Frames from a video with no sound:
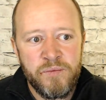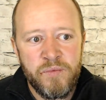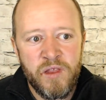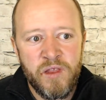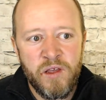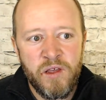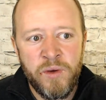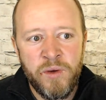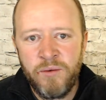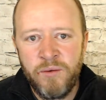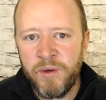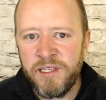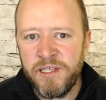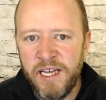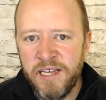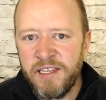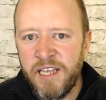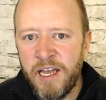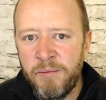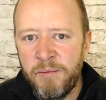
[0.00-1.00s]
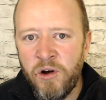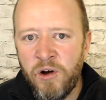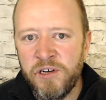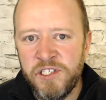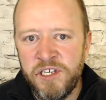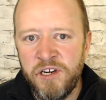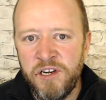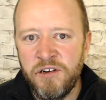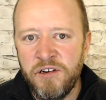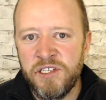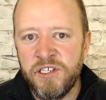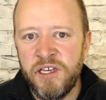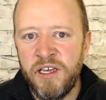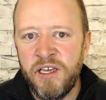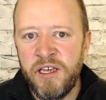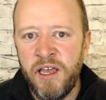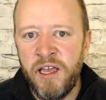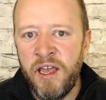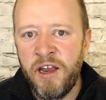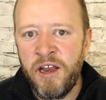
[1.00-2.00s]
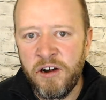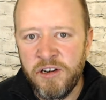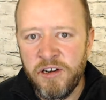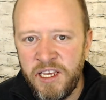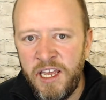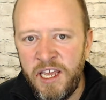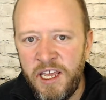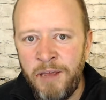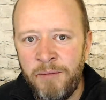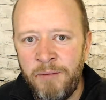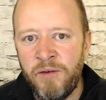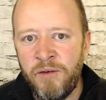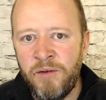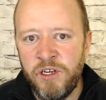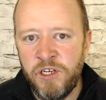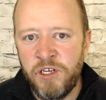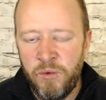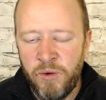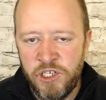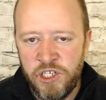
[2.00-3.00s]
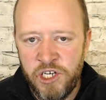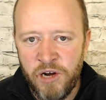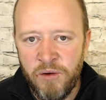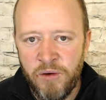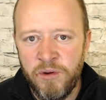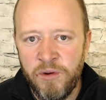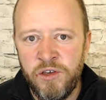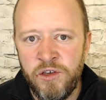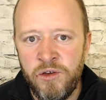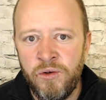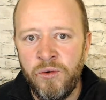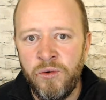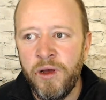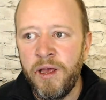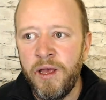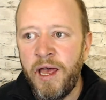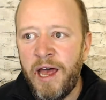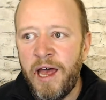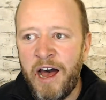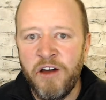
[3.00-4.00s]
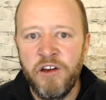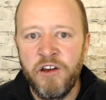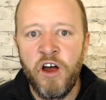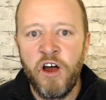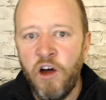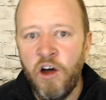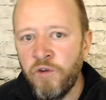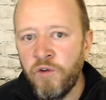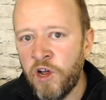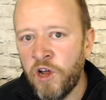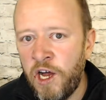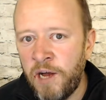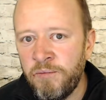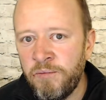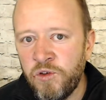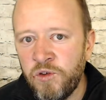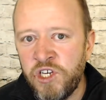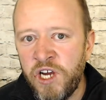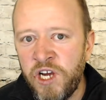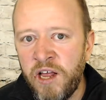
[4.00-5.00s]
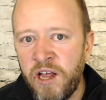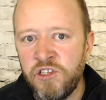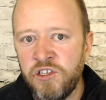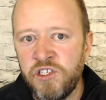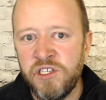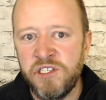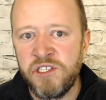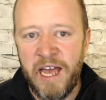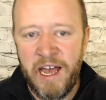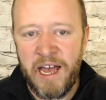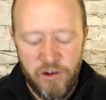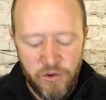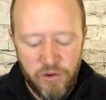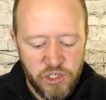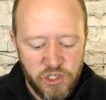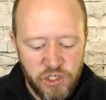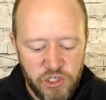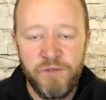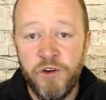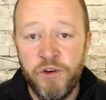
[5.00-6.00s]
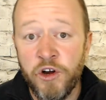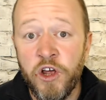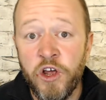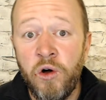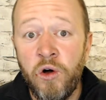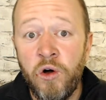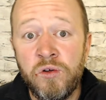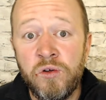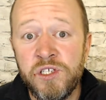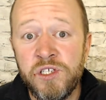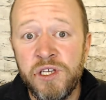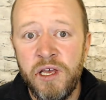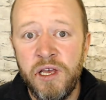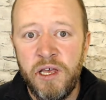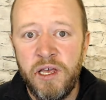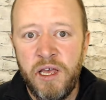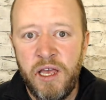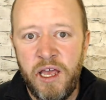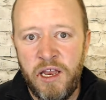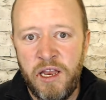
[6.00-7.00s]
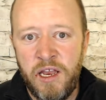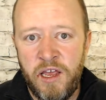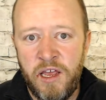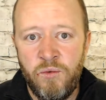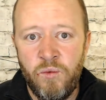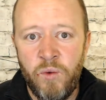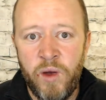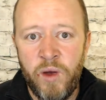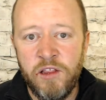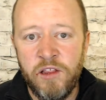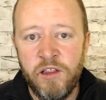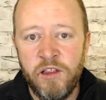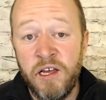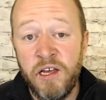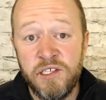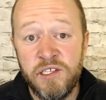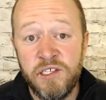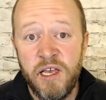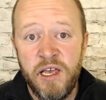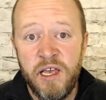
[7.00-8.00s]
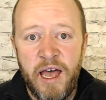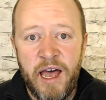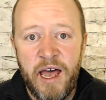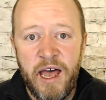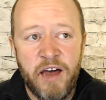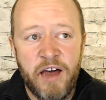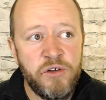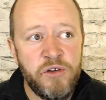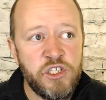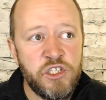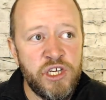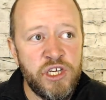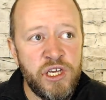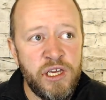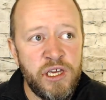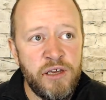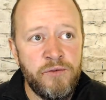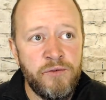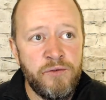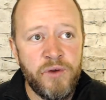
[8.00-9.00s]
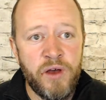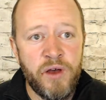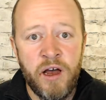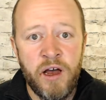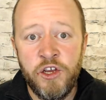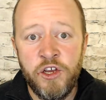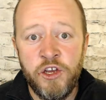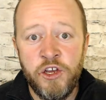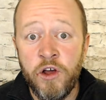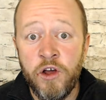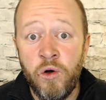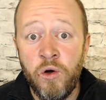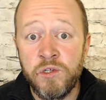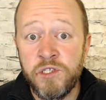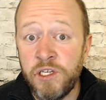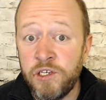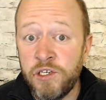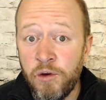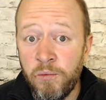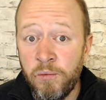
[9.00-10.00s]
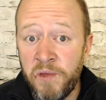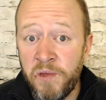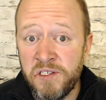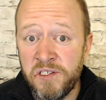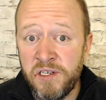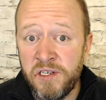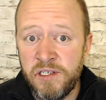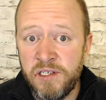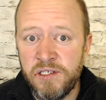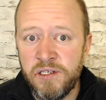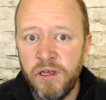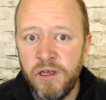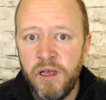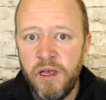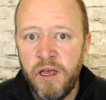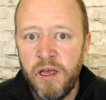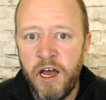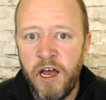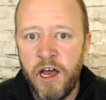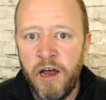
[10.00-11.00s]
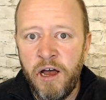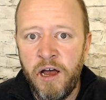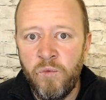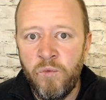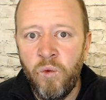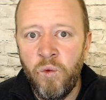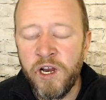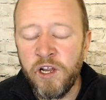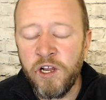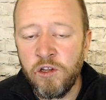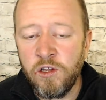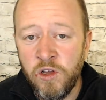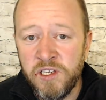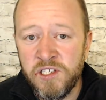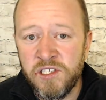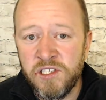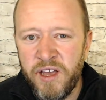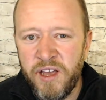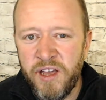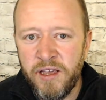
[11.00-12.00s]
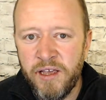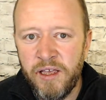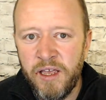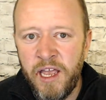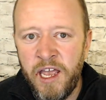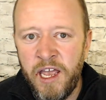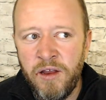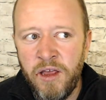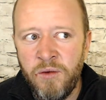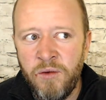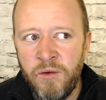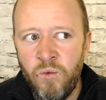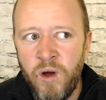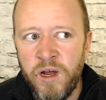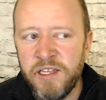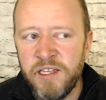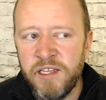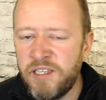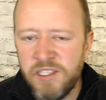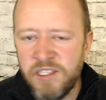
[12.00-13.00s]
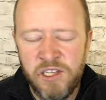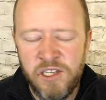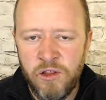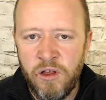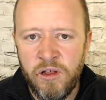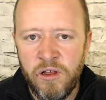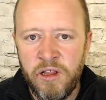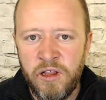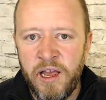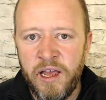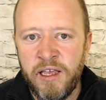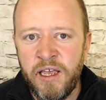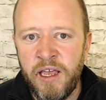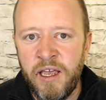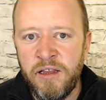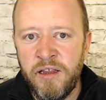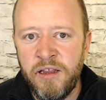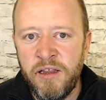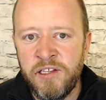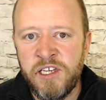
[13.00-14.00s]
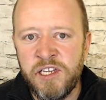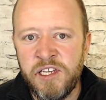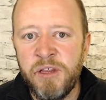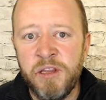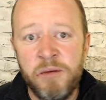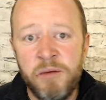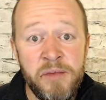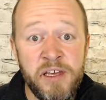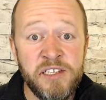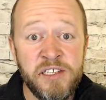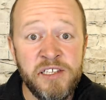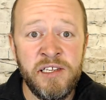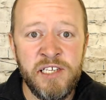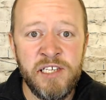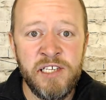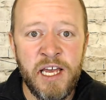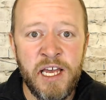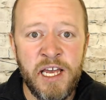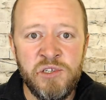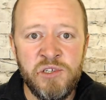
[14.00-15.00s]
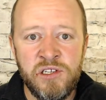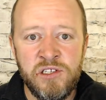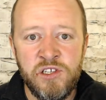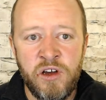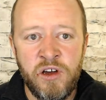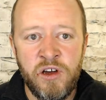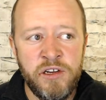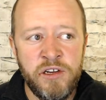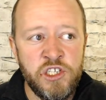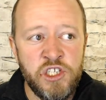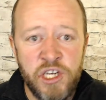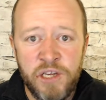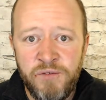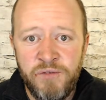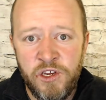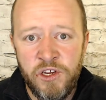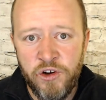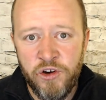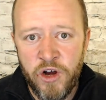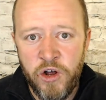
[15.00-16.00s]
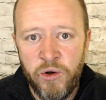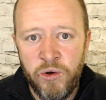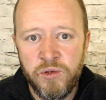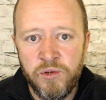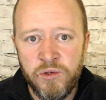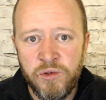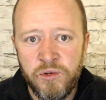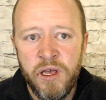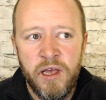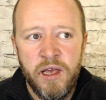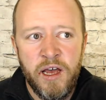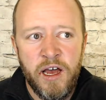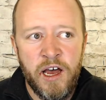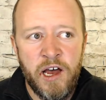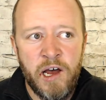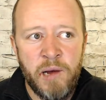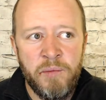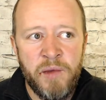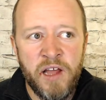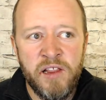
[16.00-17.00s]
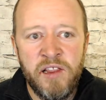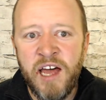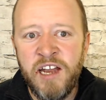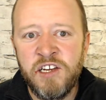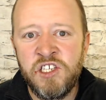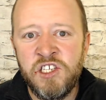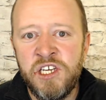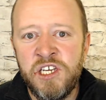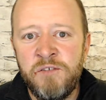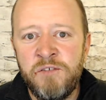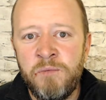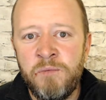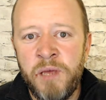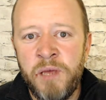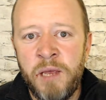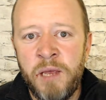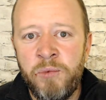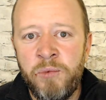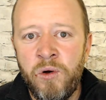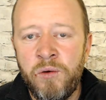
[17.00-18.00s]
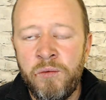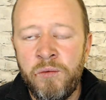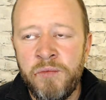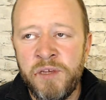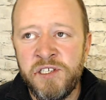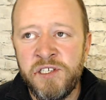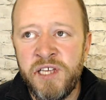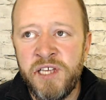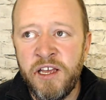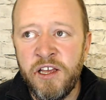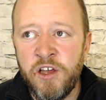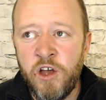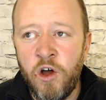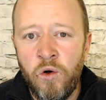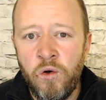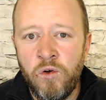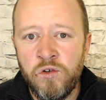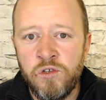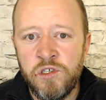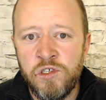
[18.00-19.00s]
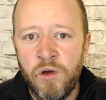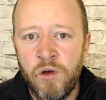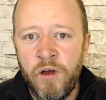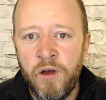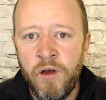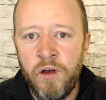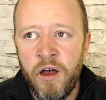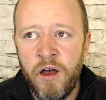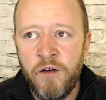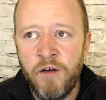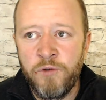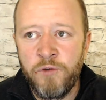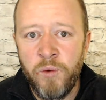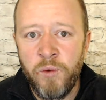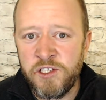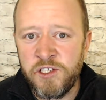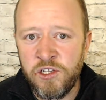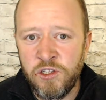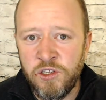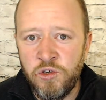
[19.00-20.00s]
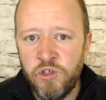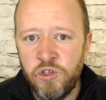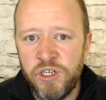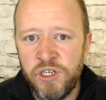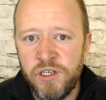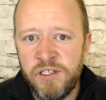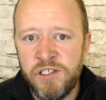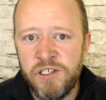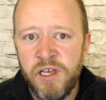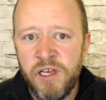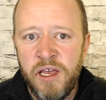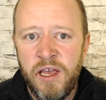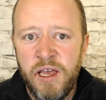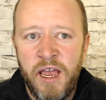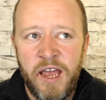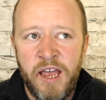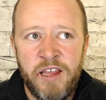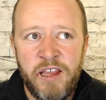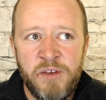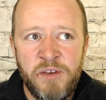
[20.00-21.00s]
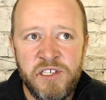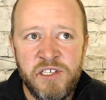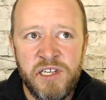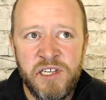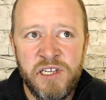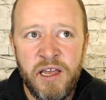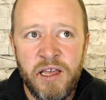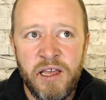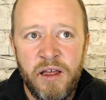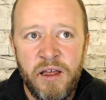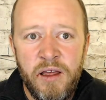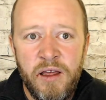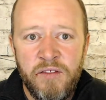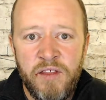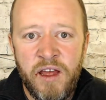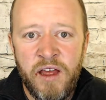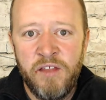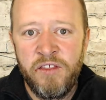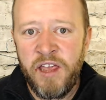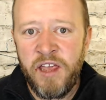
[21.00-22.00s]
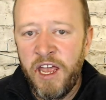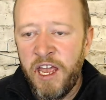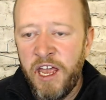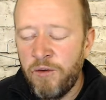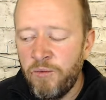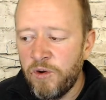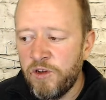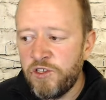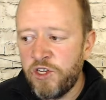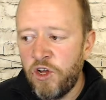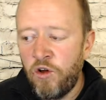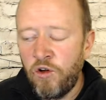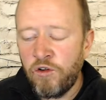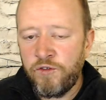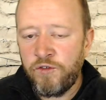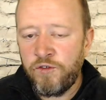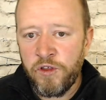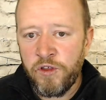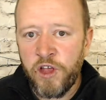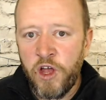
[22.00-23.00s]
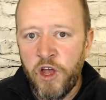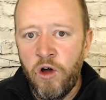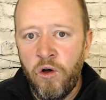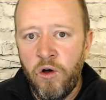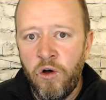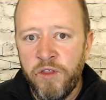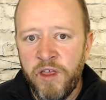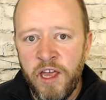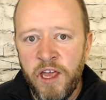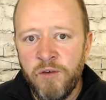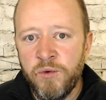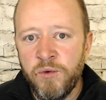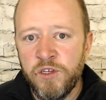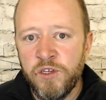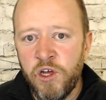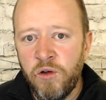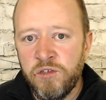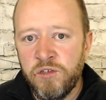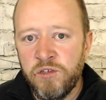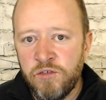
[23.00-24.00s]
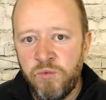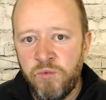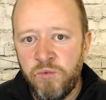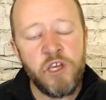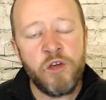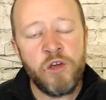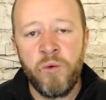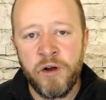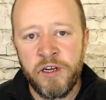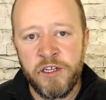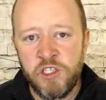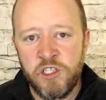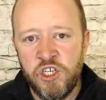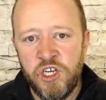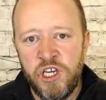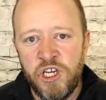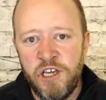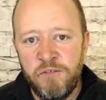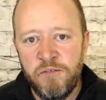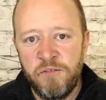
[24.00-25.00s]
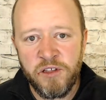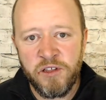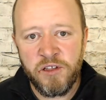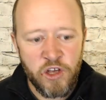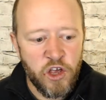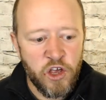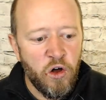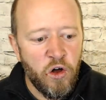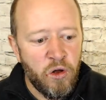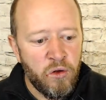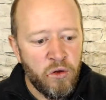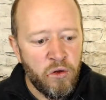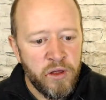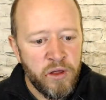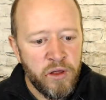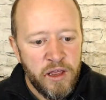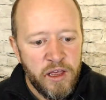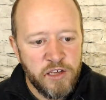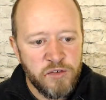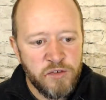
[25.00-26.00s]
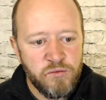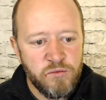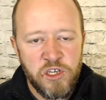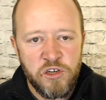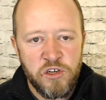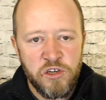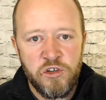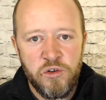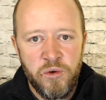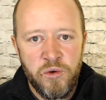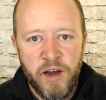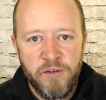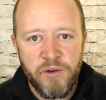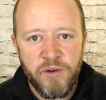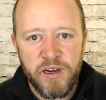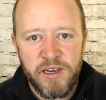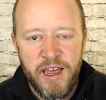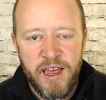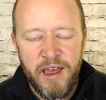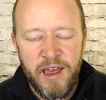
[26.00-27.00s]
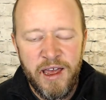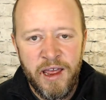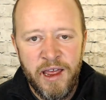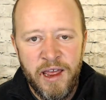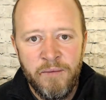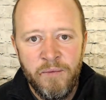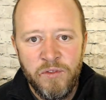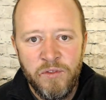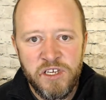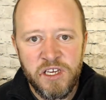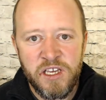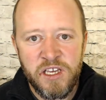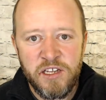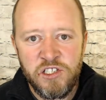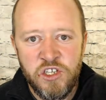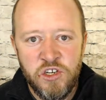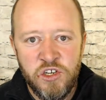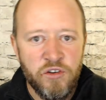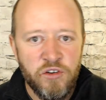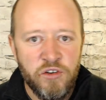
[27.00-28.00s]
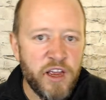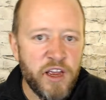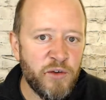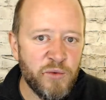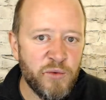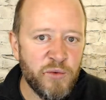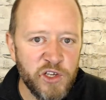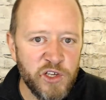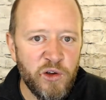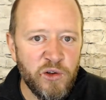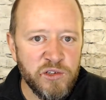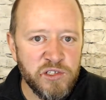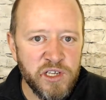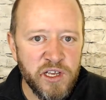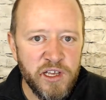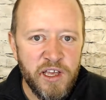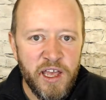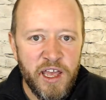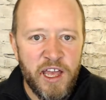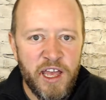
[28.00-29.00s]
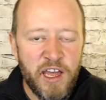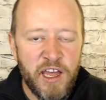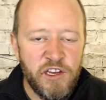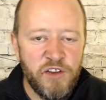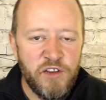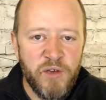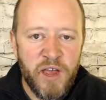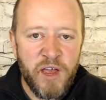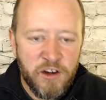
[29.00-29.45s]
we take that part seriously in our team, and we share with you how to overcome those challenges, how to achieve your goals in weight loss, how to achieve your goals in your business, what it looks like and what it doesn't look like, and some of the misconceptions on achieving your goals. A lot of people mistake goals for resolutions, and they mistake that the end result for the goal. The end result is what you want to achieve, but the goal is what you do every day to get to your end result. And you've got to